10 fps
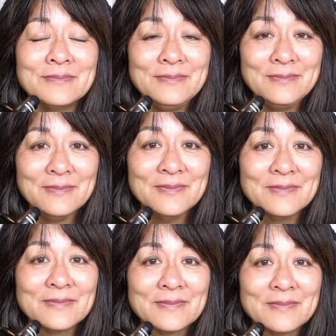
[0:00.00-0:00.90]

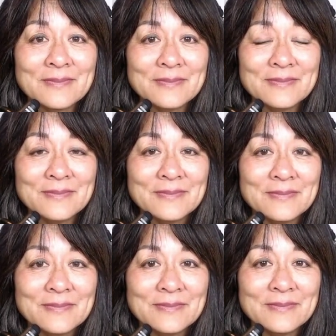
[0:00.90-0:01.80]

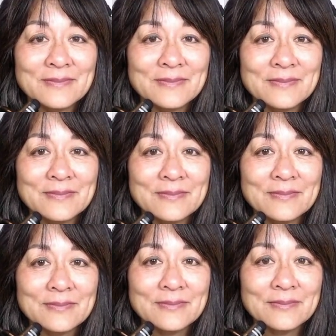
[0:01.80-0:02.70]

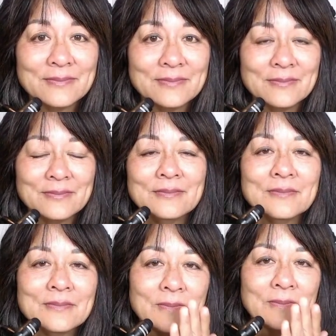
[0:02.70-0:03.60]

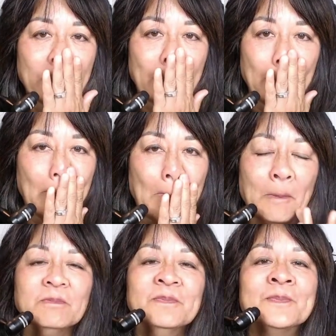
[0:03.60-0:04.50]

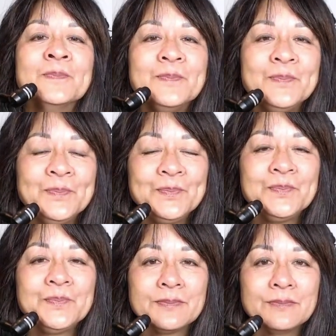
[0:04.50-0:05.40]

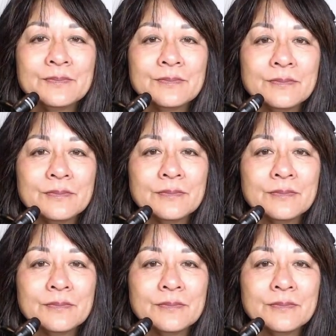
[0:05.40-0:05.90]
(silent)